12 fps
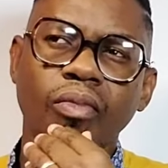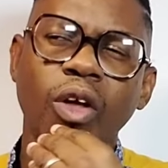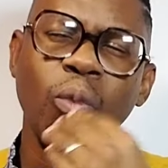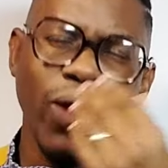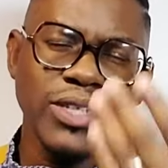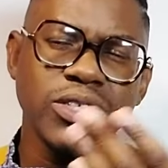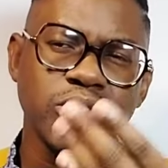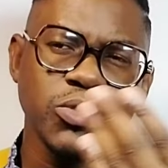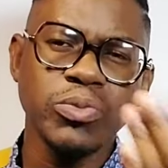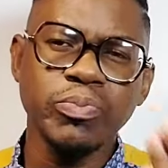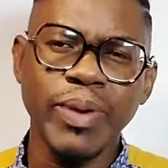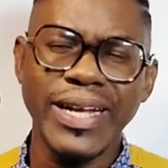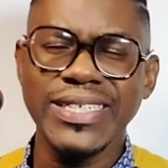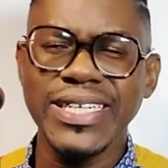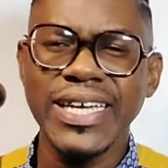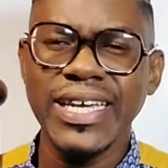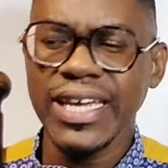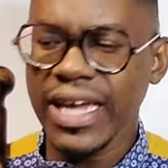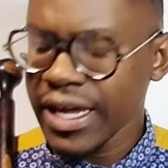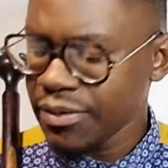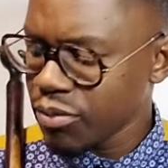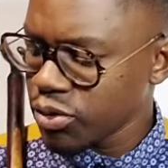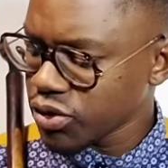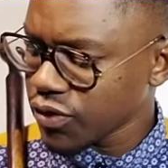want to partake, and
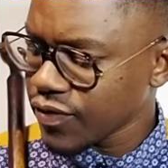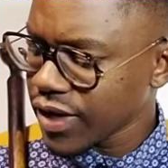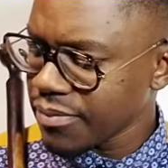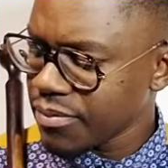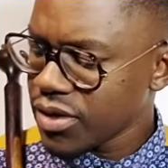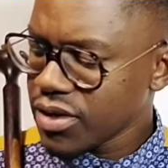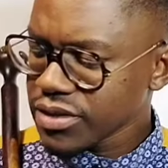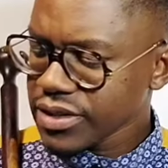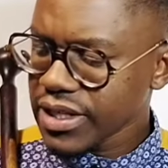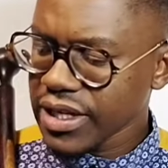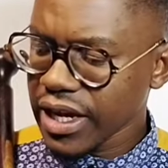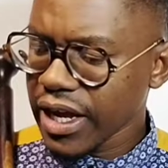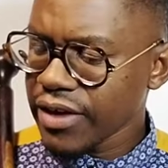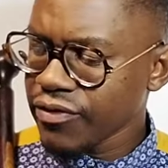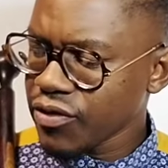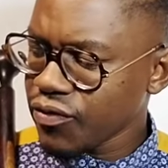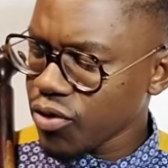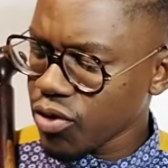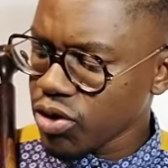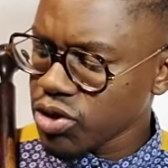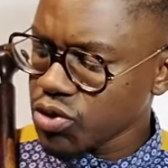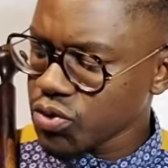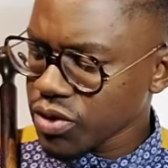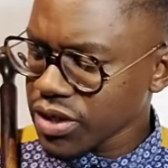most of them, I even forgot
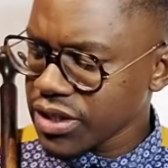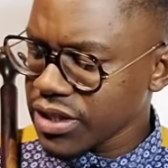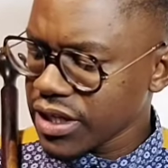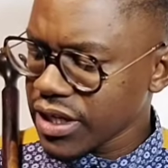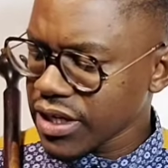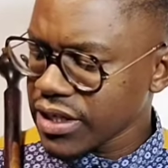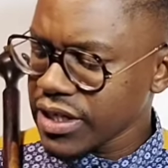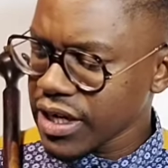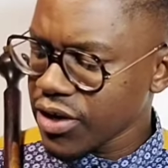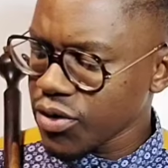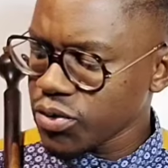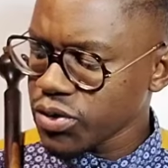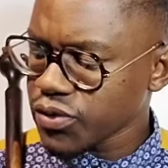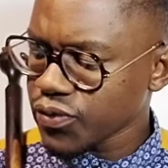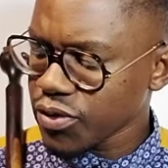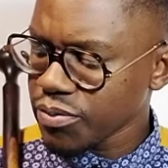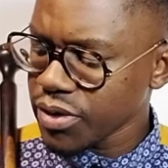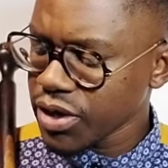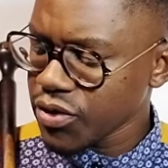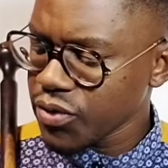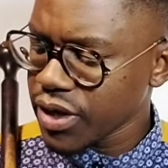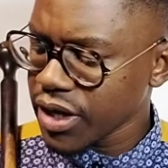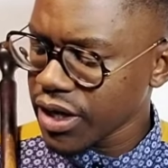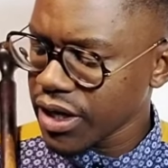to read their notes from the
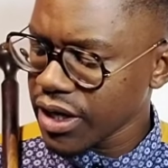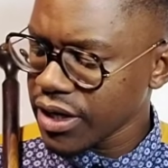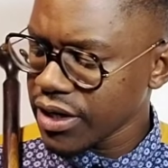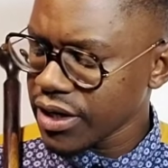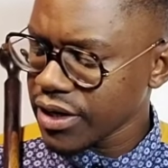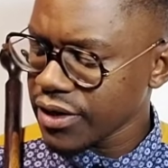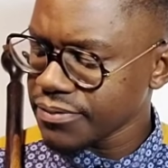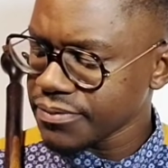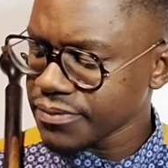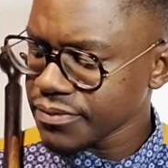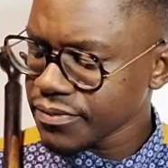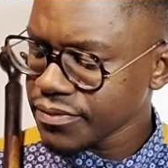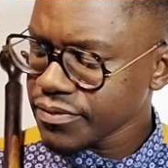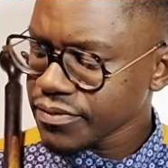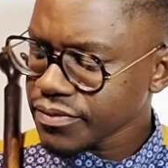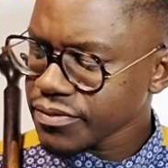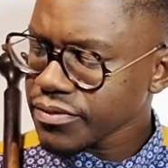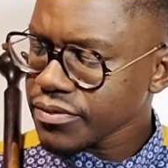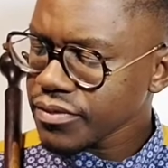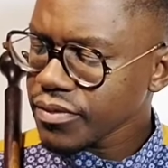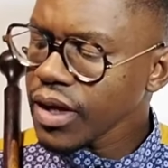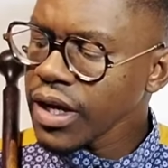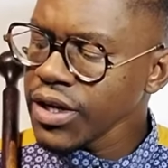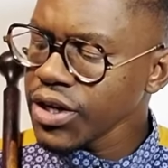UK and the
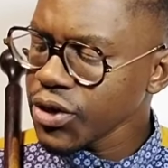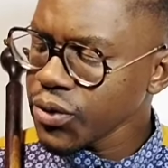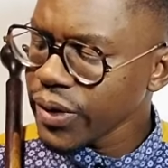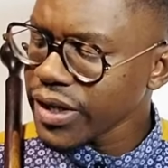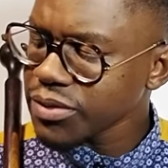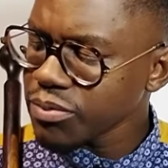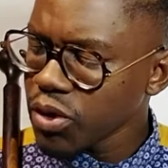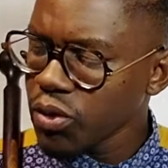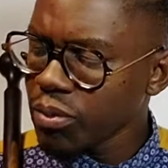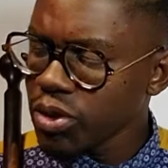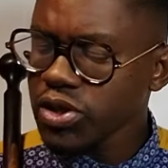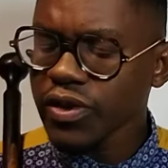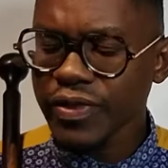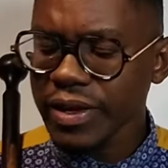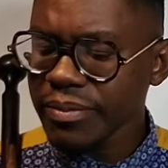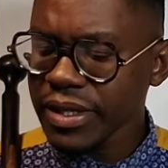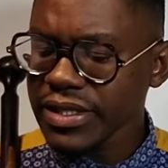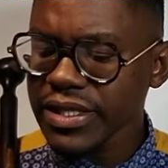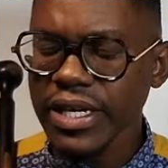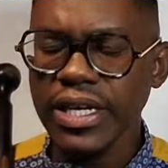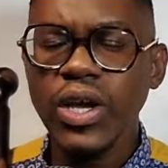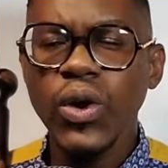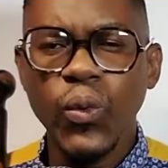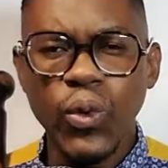US. Most of them, they say,
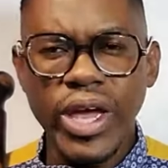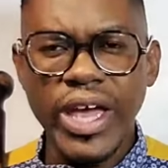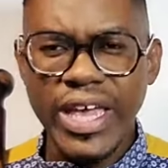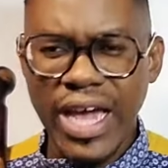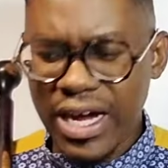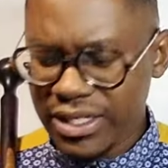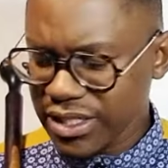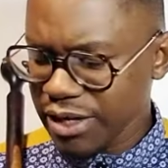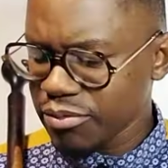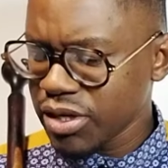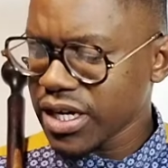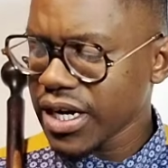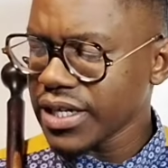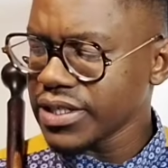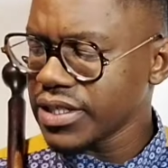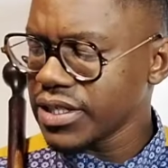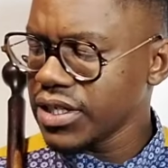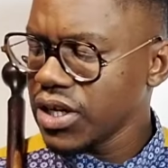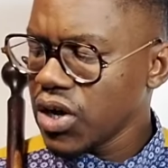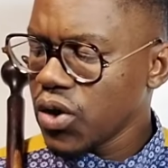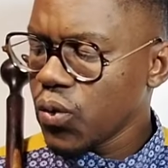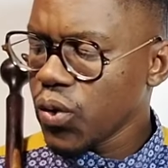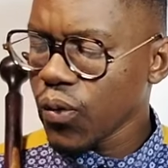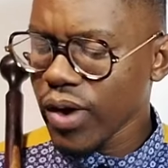we are a young democracy,
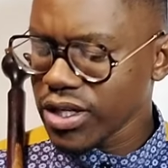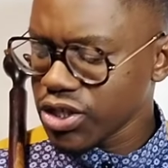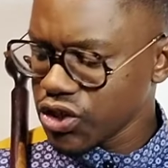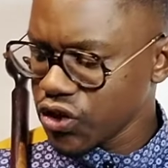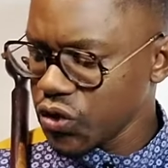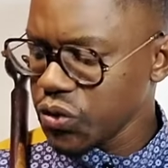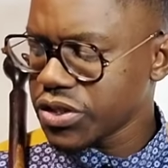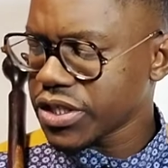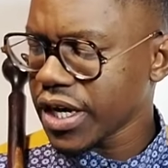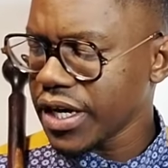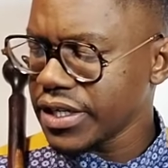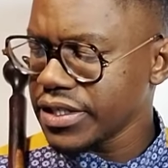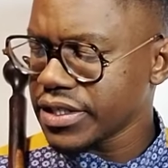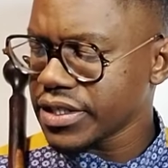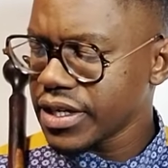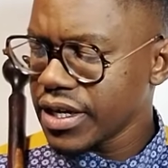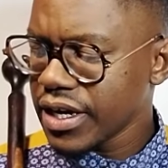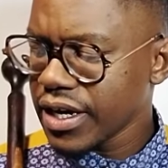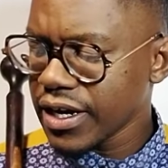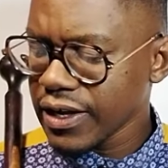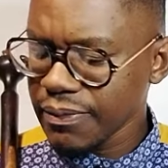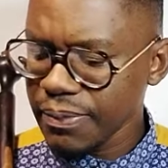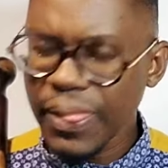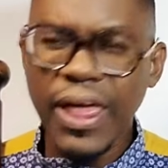we want new change,
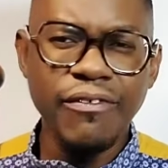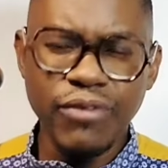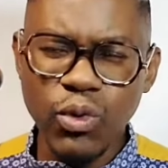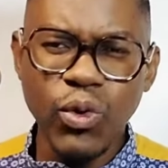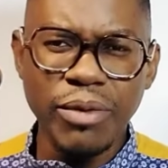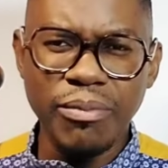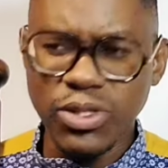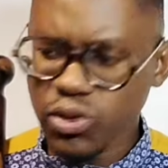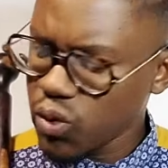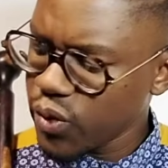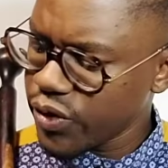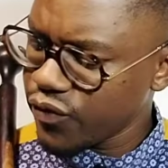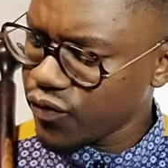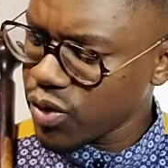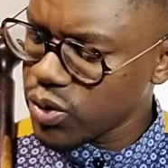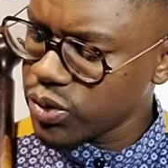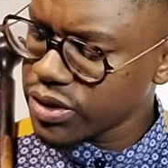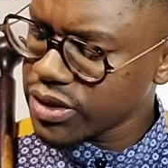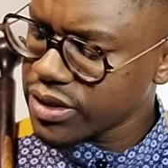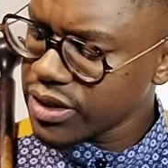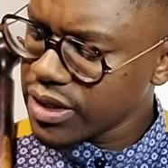everyone must go and vote,